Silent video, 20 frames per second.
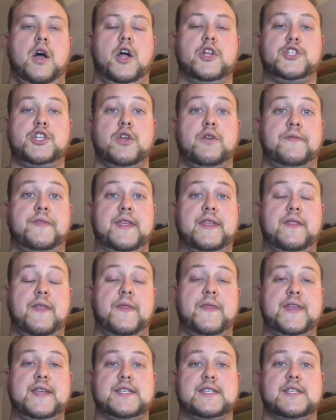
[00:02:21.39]
I do think
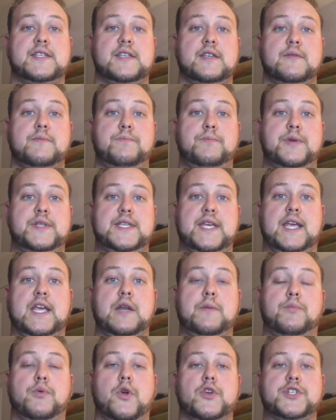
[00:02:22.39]
that this
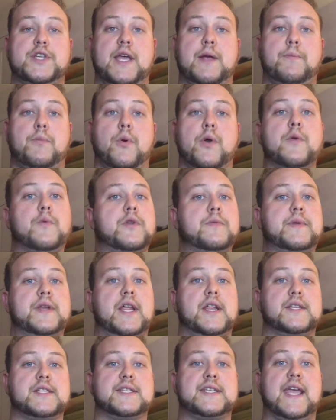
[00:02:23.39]
particular project probably would have been
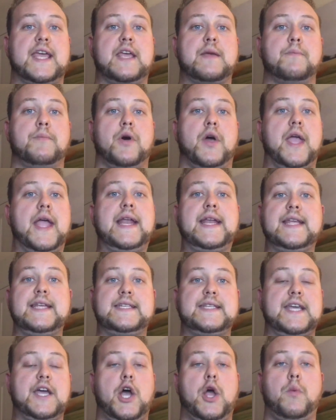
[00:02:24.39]
undertaken by
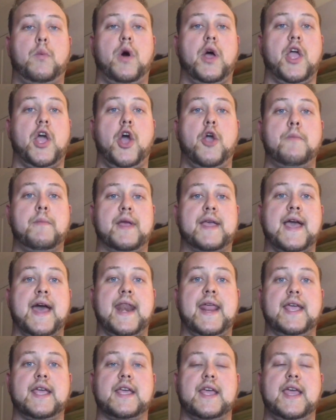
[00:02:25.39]
any DIY home
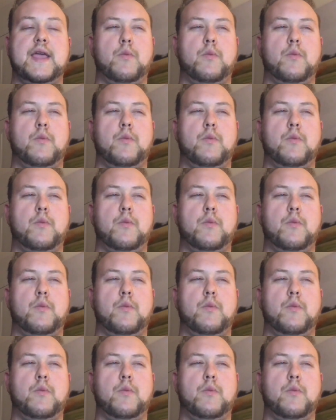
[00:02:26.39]
mechanic.